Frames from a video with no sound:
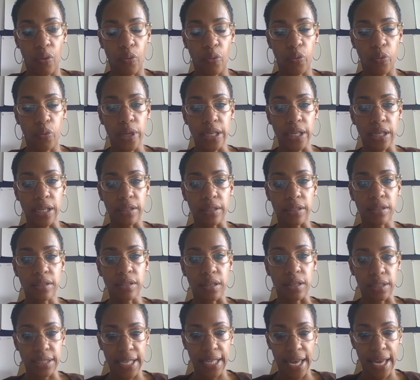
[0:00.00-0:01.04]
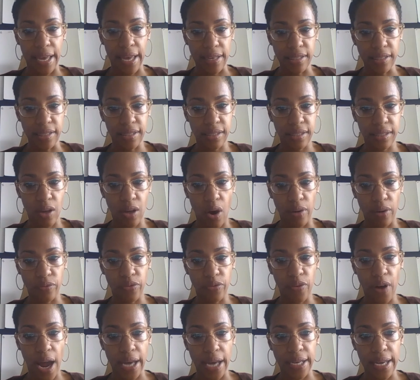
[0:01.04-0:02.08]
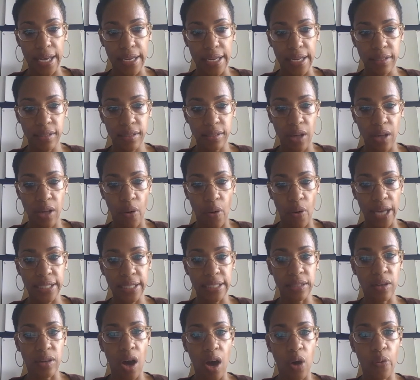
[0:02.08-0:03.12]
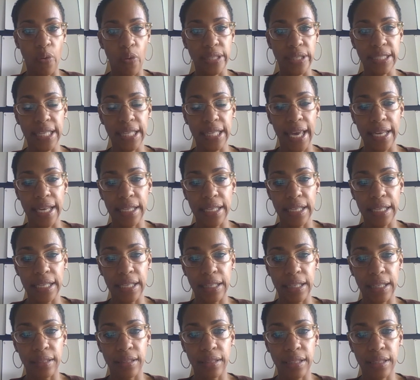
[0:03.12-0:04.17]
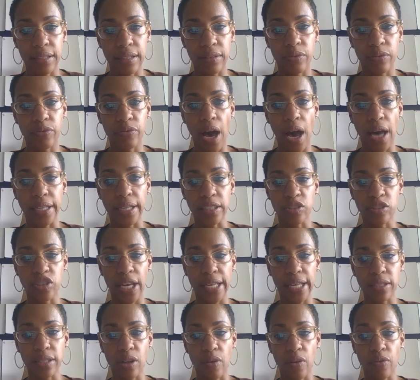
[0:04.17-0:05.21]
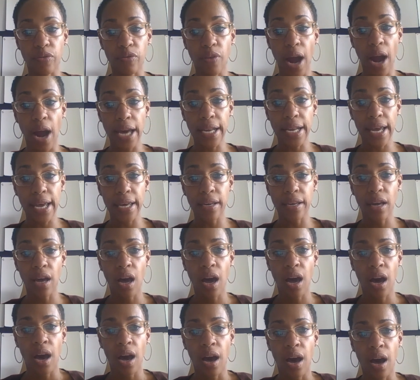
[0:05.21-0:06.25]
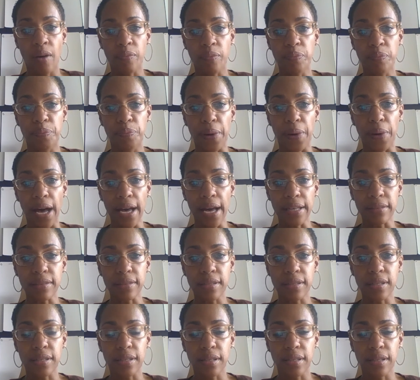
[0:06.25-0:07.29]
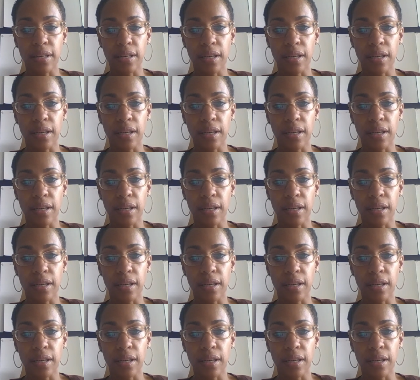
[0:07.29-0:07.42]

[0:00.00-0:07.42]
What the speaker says: we took tests on Fridays, so I didn't always get in the phonics champs on Friday, but